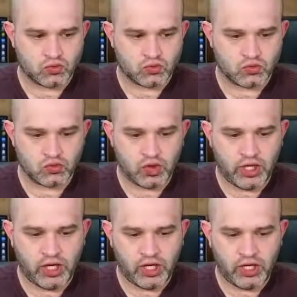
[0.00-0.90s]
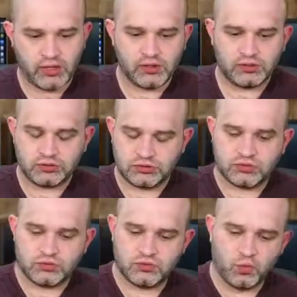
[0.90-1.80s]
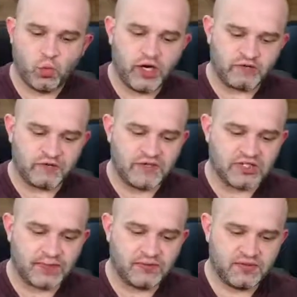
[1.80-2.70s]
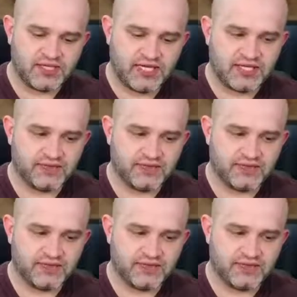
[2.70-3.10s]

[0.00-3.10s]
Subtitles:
draw 1 from the top of the deck.